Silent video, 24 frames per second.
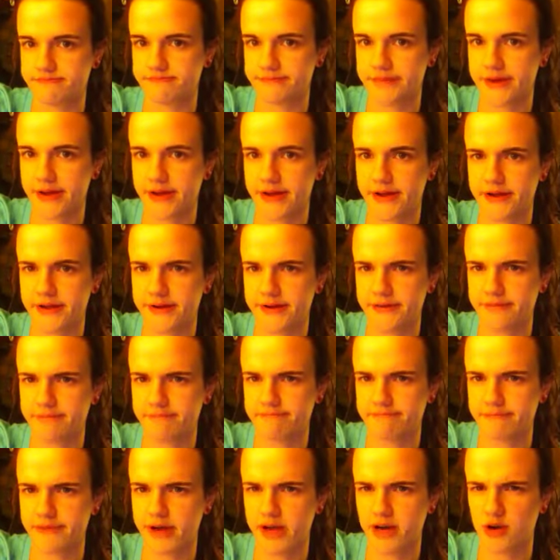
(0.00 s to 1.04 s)
And
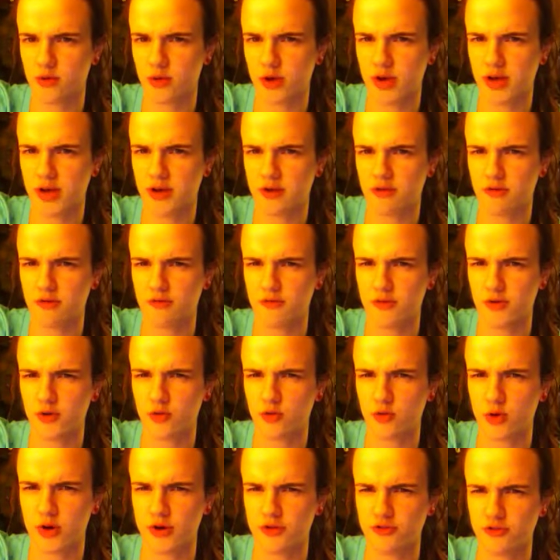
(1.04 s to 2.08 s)
I don't hate you if you don't
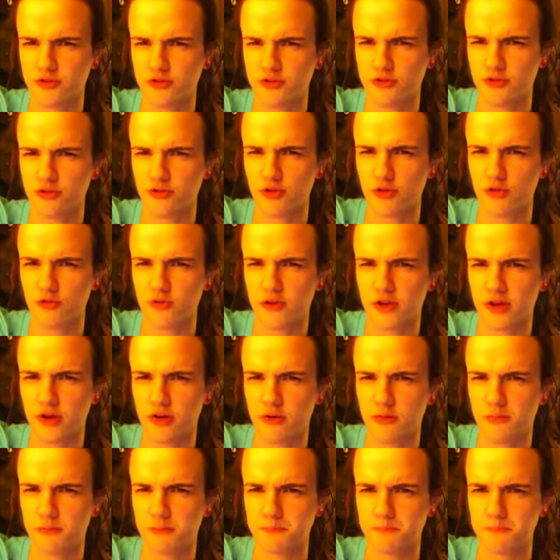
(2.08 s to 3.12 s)
watch a whole video.
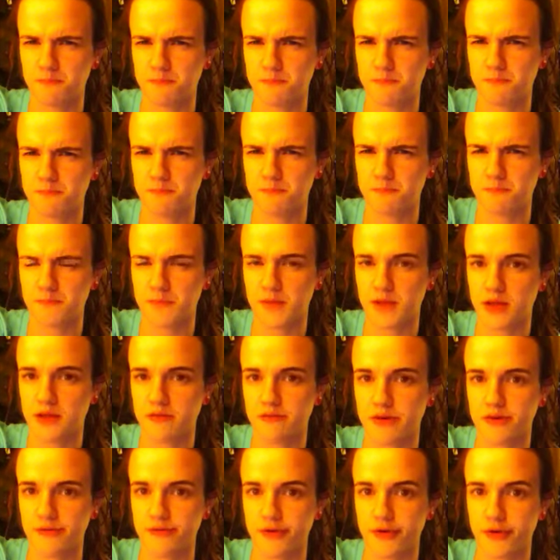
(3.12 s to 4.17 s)

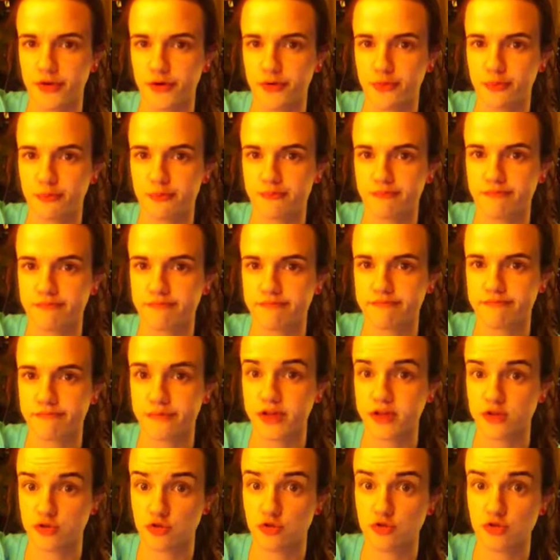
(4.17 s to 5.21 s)
Even if you do,
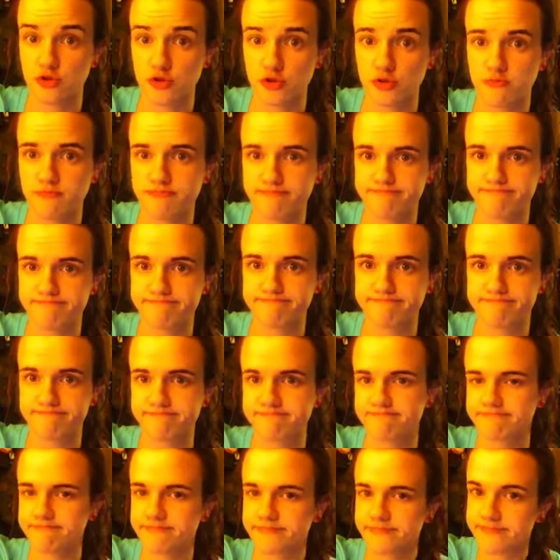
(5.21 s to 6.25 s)
it's cool too.
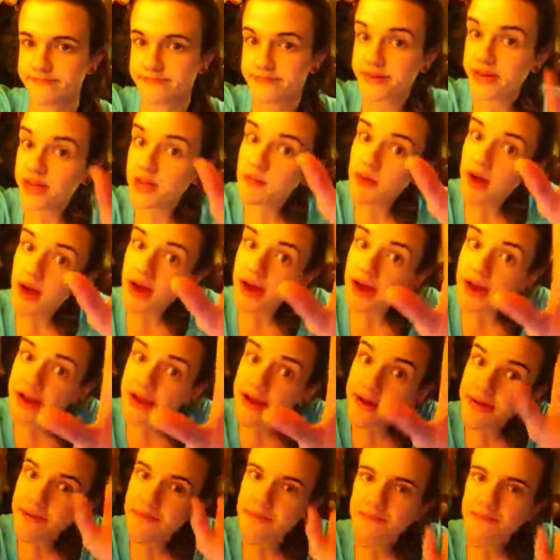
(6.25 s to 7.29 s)
Bye.